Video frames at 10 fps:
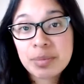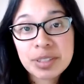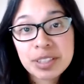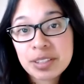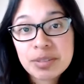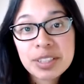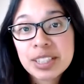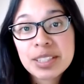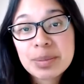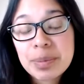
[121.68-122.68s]
I'm going to do with
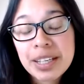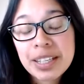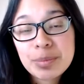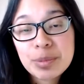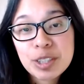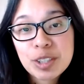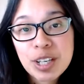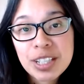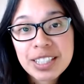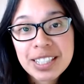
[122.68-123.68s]
this, but I'm just
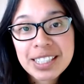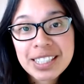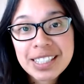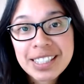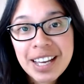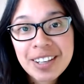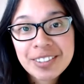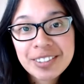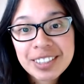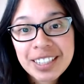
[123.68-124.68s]
trying to test this
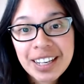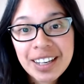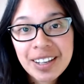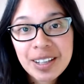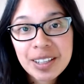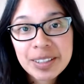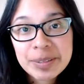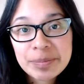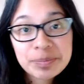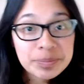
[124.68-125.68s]
out.
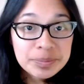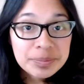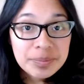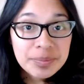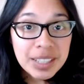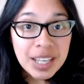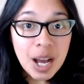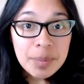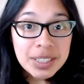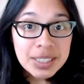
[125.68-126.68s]
Um,
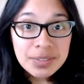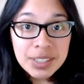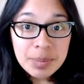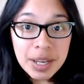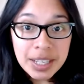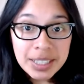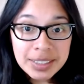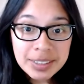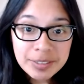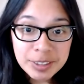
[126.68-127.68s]
comments, feedback,
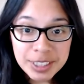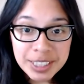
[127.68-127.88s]
we'll